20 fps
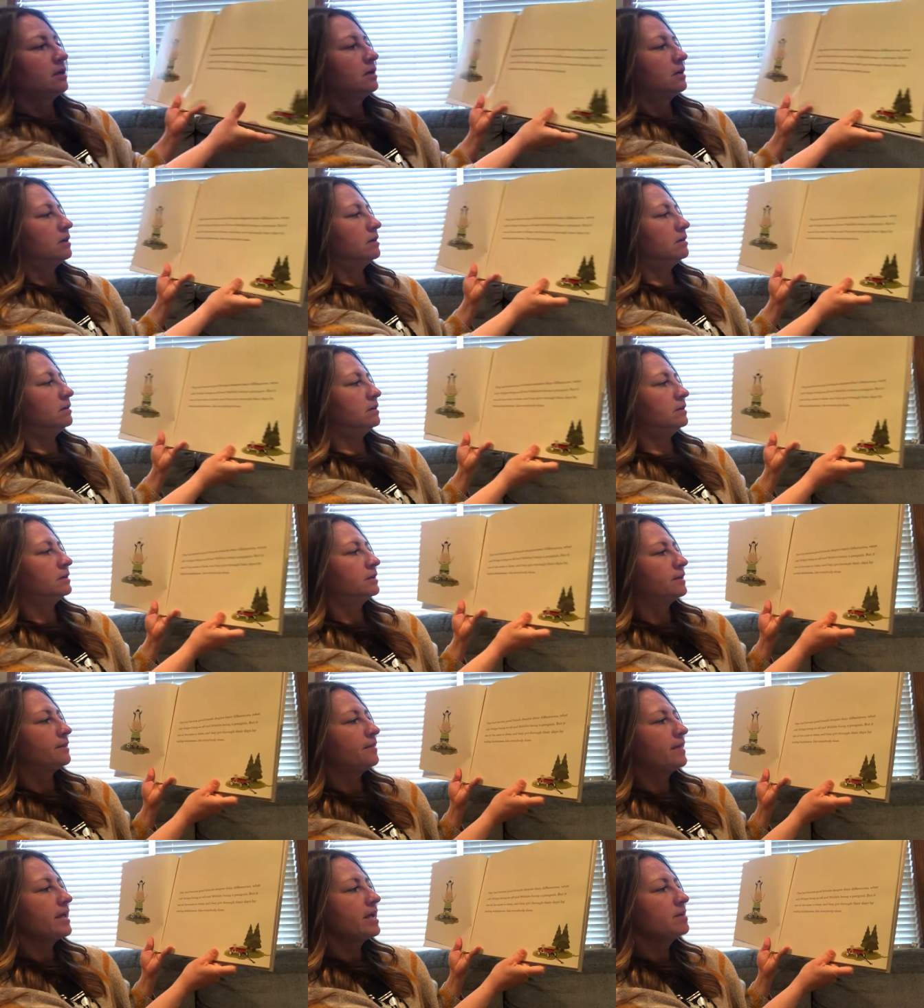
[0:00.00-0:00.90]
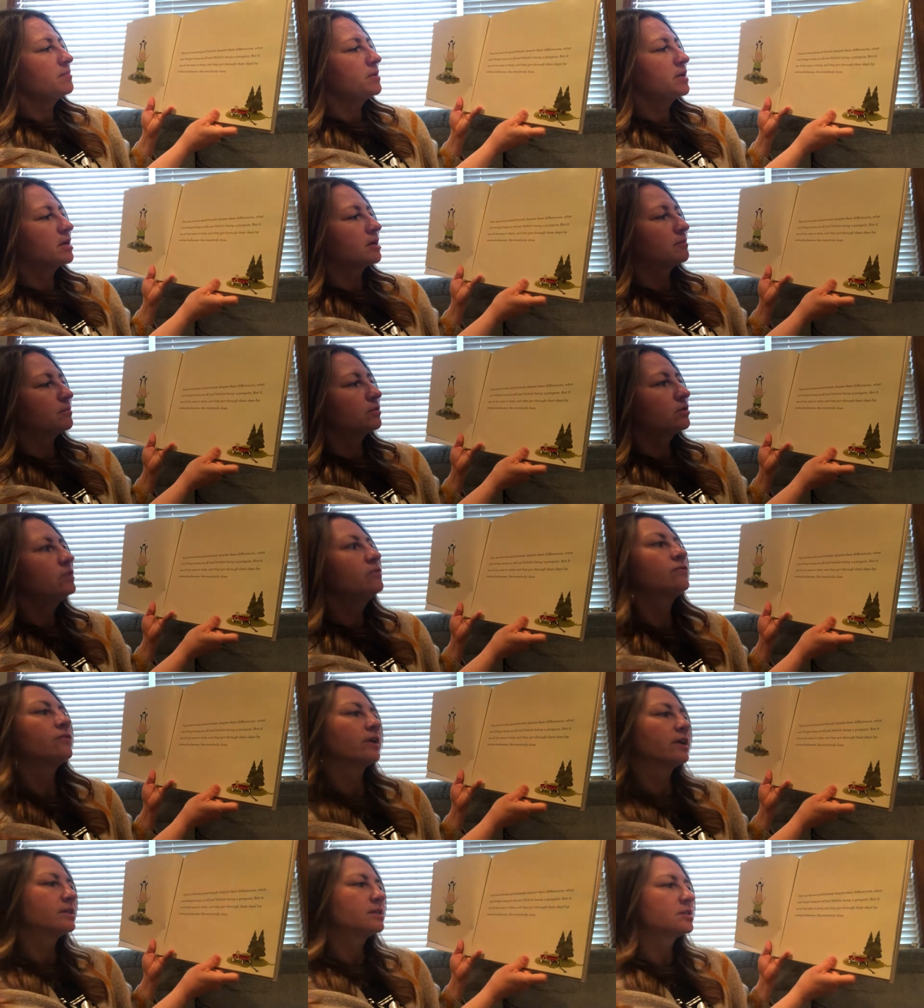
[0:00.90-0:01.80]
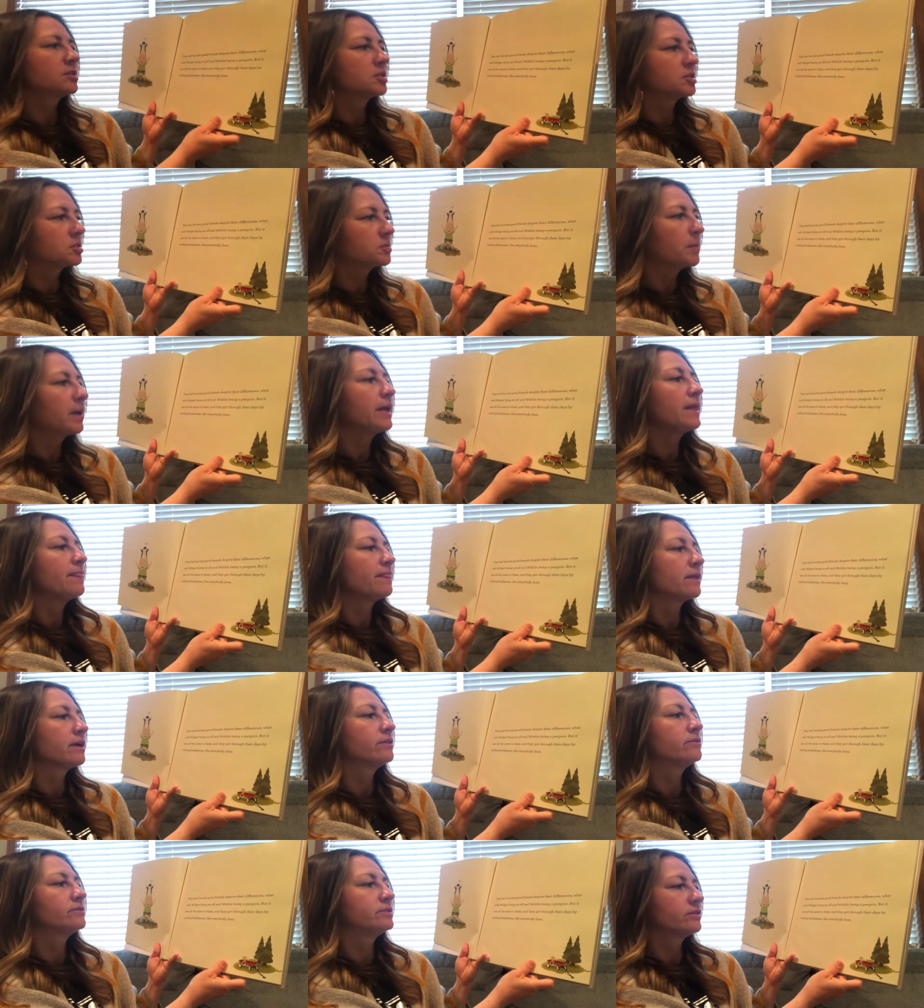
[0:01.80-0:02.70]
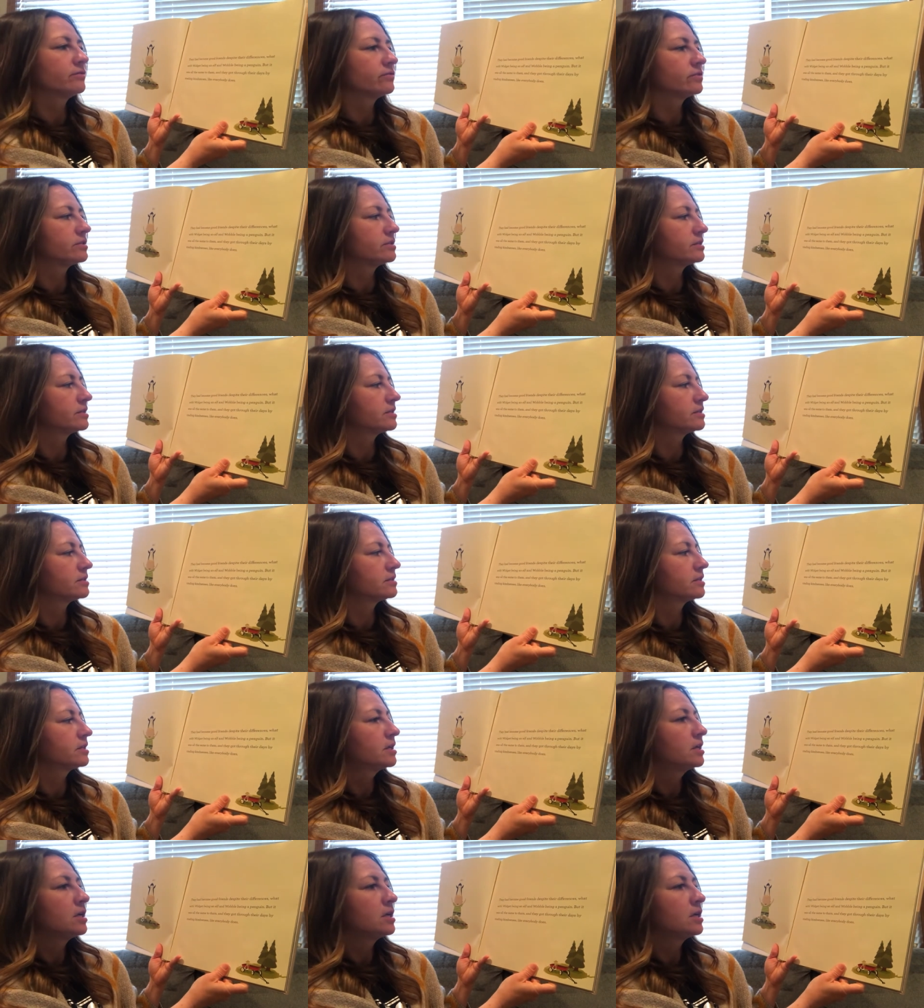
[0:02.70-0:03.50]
They had become good friends despite their differences.